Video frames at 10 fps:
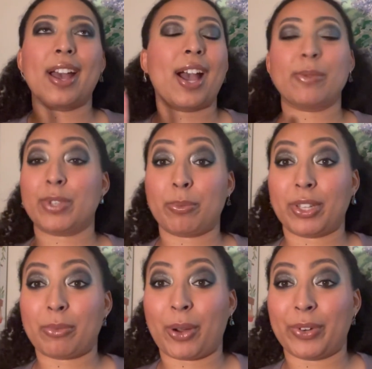I'm
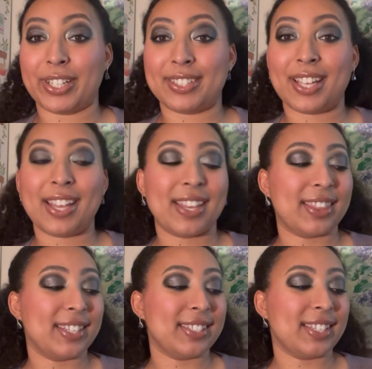jumbling my words.
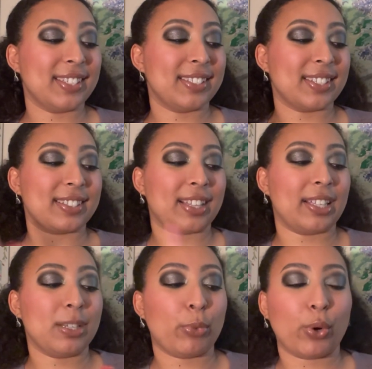This is
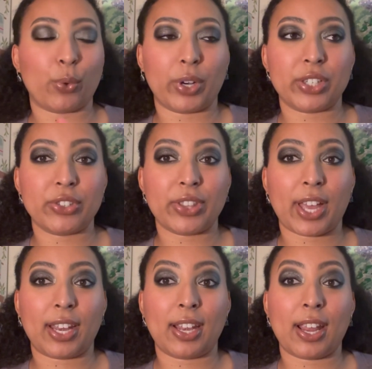slightly more orange
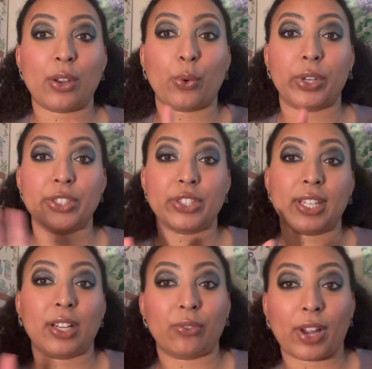than an orange
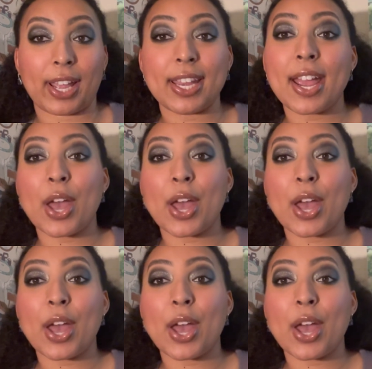leaning red,